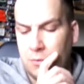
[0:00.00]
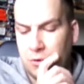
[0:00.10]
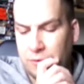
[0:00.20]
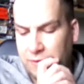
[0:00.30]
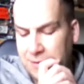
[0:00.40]
My
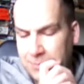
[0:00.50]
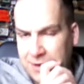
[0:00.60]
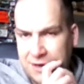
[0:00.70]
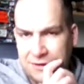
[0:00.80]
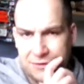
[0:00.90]
good friend
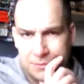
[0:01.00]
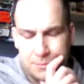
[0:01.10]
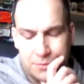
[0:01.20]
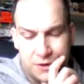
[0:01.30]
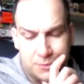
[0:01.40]

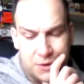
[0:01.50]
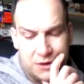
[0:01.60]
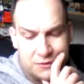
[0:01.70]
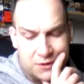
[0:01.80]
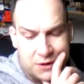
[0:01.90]

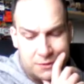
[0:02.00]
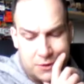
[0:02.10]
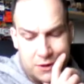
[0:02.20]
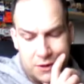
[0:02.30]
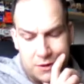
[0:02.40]
Beasley,
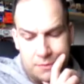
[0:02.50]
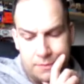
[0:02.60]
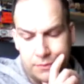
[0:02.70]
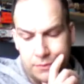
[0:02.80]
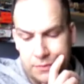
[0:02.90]

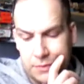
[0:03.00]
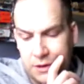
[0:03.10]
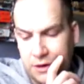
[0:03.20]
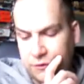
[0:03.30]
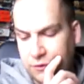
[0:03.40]

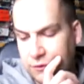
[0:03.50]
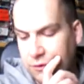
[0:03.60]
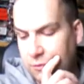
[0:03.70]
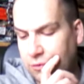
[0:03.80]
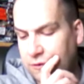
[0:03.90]
he's just
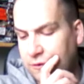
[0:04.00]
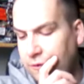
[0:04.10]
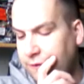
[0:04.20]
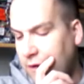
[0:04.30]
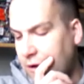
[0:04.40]
done a Bridge
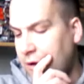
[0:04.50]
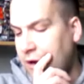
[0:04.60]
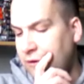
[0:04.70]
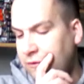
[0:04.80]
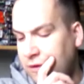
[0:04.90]
Too Far
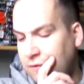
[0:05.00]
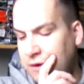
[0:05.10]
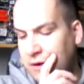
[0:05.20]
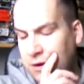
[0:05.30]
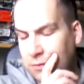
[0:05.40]
intro
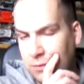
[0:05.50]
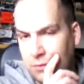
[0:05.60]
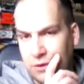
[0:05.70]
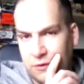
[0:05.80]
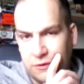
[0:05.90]
video,
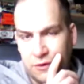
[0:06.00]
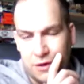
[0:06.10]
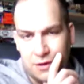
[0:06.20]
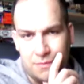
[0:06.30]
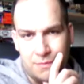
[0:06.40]
which
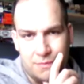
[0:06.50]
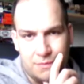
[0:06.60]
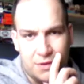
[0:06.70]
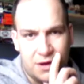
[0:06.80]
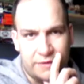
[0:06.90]

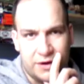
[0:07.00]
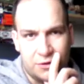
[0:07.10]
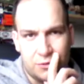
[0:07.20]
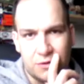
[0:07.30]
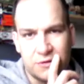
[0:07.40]
I've had a
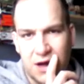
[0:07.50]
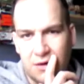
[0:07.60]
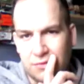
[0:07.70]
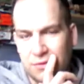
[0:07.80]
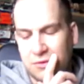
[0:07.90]
quick
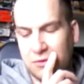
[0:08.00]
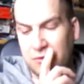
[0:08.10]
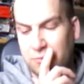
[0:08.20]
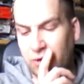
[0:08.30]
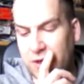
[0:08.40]
scout through and it
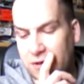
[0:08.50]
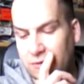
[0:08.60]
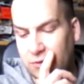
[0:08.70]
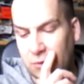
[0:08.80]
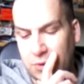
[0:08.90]
looks brilliant,
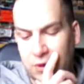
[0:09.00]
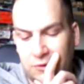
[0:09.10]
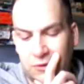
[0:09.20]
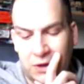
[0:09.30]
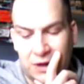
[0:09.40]
so we'll be
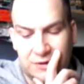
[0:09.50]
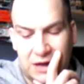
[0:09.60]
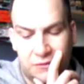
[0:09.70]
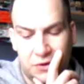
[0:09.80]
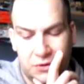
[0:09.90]
using that
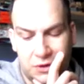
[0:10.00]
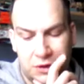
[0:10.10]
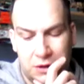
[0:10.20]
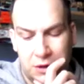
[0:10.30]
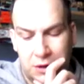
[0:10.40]
definitely.
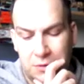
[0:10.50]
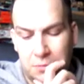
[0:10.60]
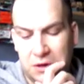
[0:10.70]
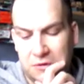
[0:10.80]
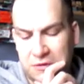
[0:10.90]

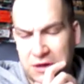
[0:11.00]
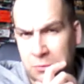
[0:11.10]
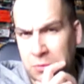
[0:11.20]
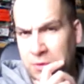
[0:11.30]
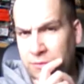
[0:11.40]
Bees is
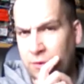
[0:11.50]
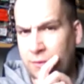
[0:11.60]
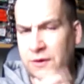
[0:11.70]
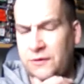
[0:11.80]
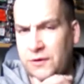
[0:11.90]
helping me
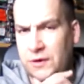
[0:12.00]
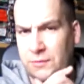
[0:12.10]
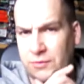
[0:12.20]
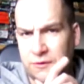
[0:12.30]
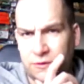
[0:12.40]
run this
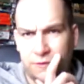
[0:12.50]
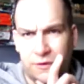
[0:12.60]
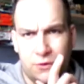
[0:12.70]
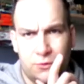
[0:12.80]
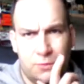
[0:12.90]
Bridge Too
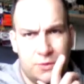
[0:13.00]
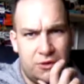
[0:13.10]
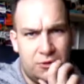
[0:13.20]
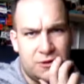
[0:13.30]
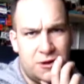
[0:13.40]
Far group
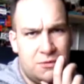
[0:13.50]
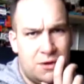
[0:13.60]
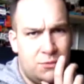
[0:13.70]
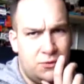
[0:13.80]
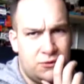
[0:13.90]
build because I know
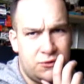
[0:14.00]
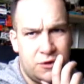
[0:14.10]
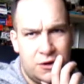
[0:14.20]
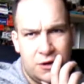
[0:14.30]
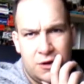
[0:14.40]
how much
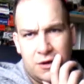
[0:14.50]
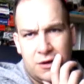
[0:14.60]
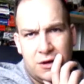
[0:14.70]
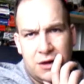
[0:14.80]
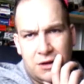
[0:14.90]

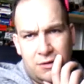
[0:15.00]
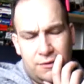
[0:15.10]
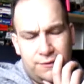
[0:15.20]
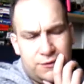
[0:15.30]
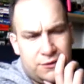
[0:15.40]
he
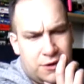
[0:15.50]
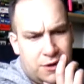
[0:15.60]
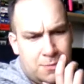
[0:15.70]
loves